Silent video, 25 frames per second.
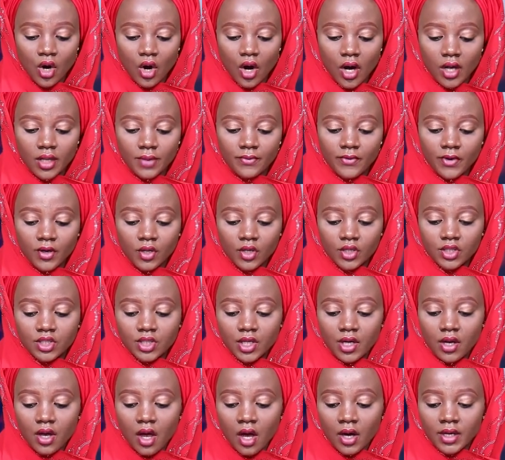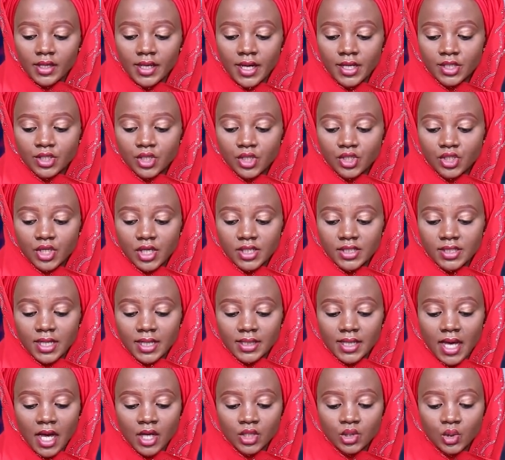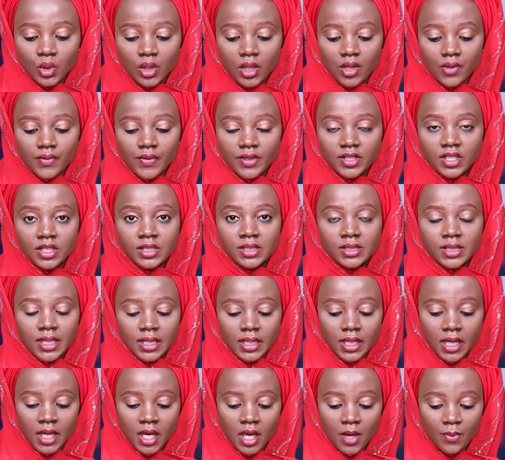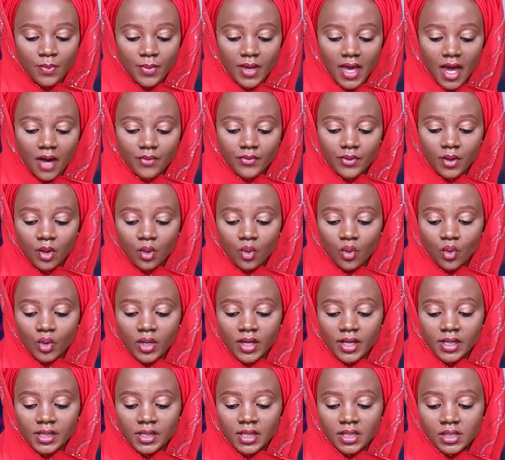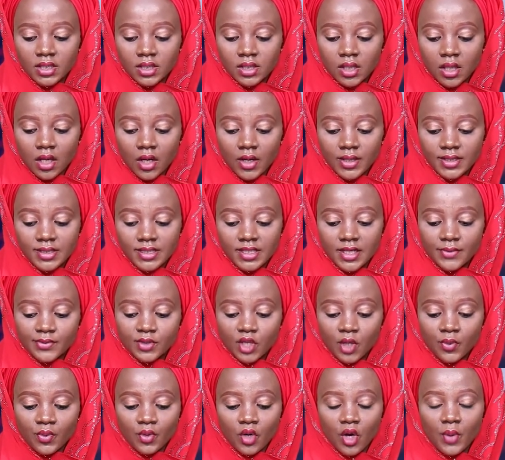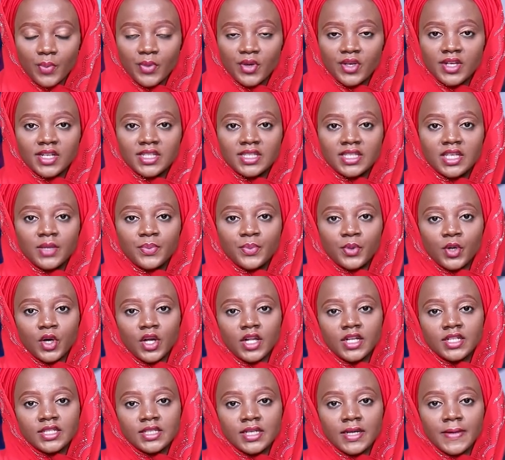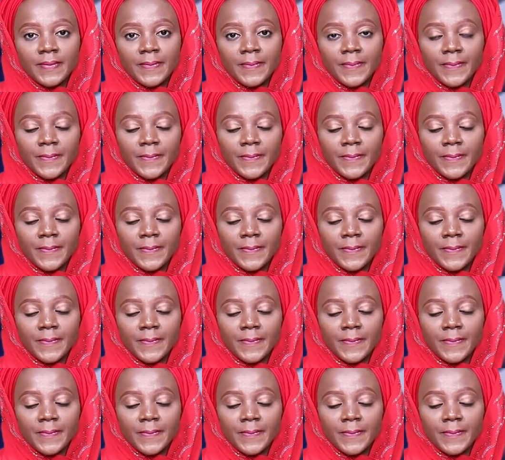all voluntary organizations that are duly registered may have a role in this concept of community policing.